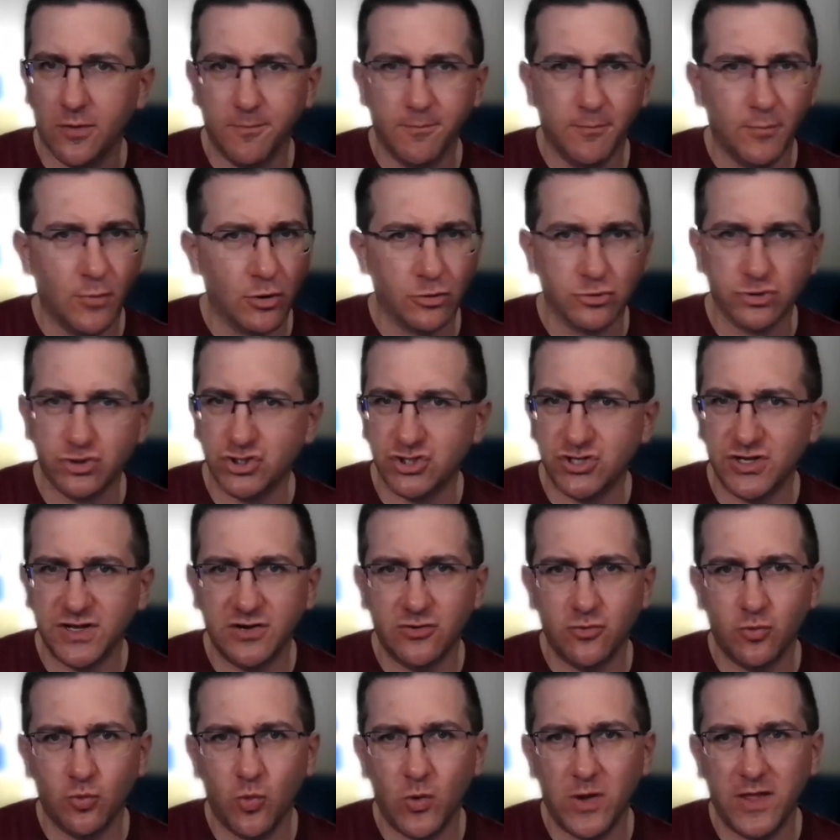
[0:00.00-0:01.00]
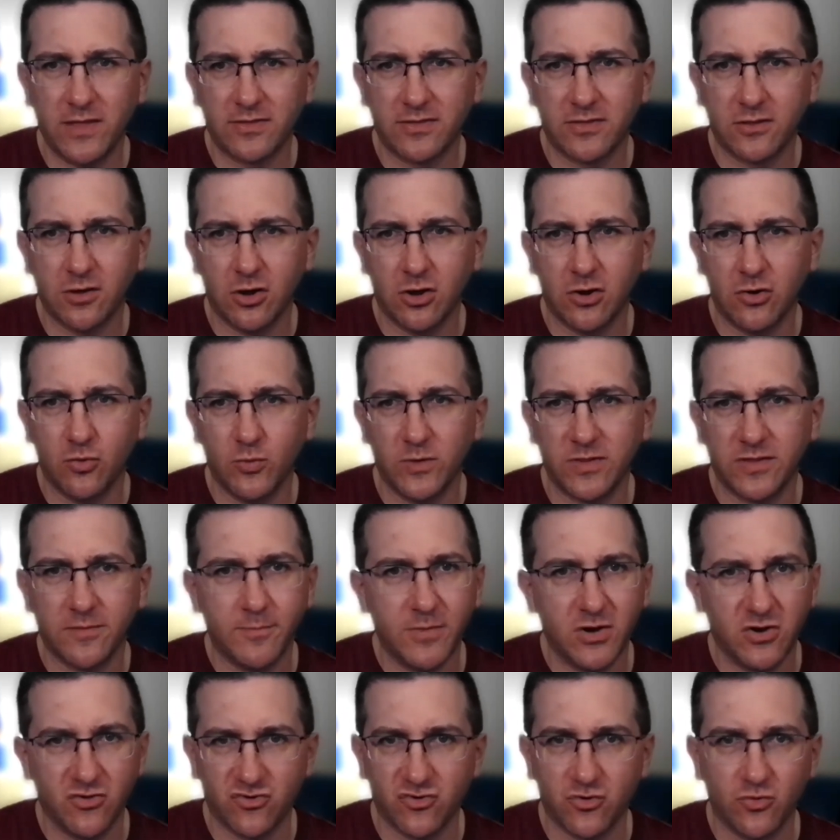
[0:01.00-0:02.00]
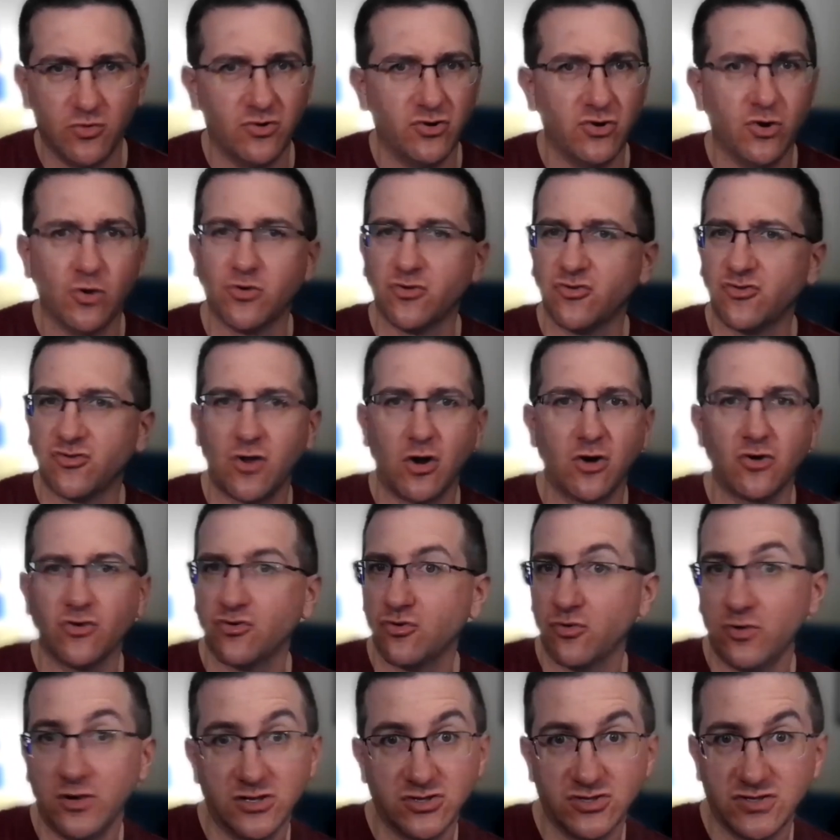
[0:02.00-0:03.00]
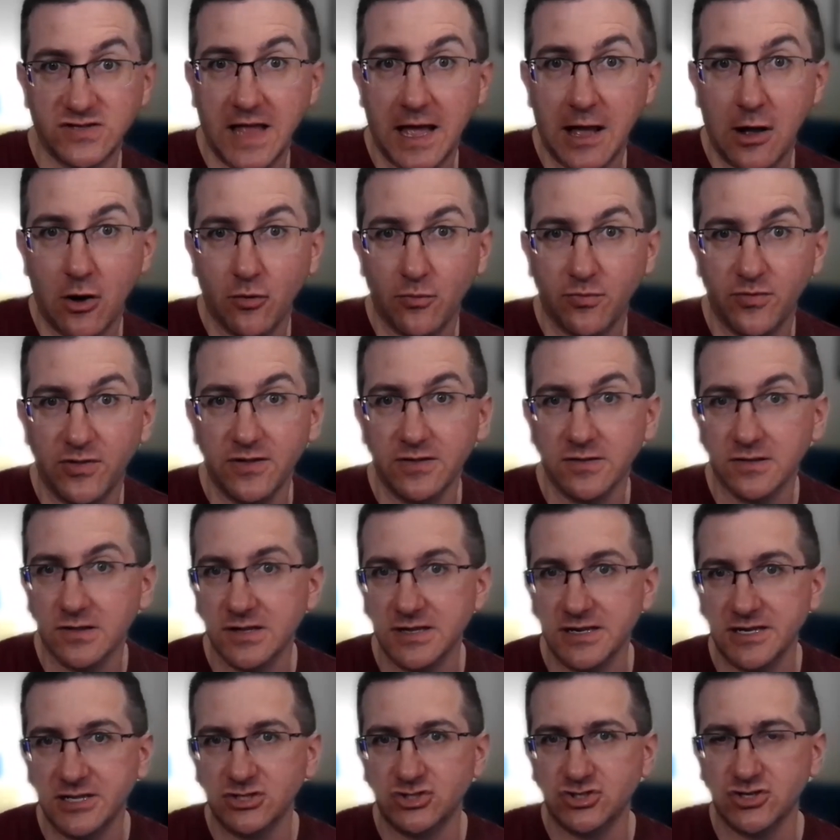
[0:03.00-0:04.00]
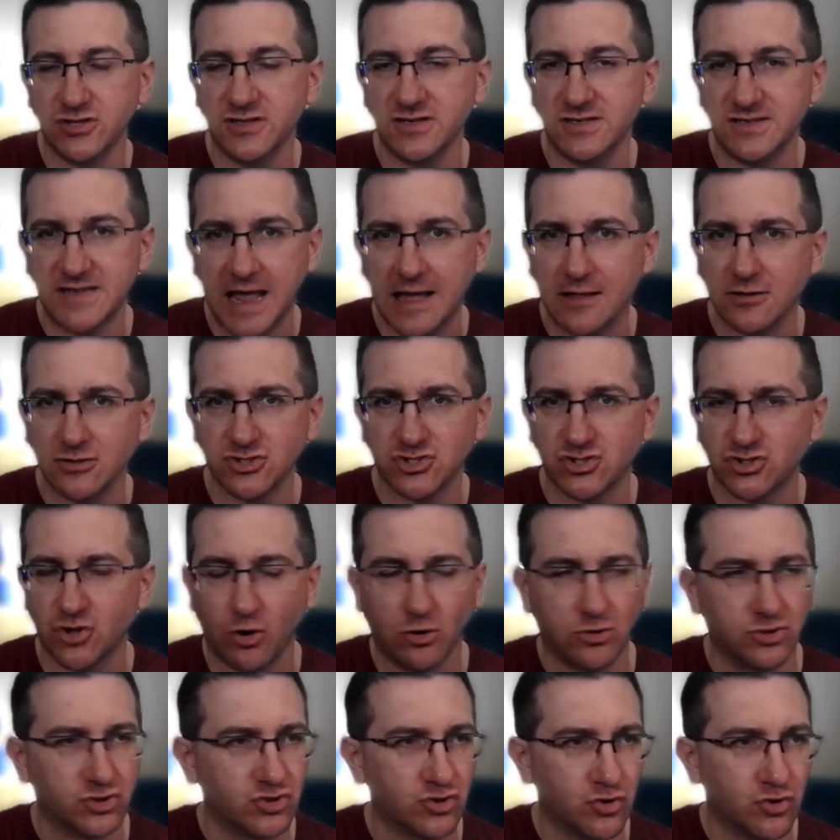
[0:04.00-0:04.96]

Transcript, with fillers: merged in with uh, with the Minnesota North Stars, and it's now the lineage of the Dallas Stars.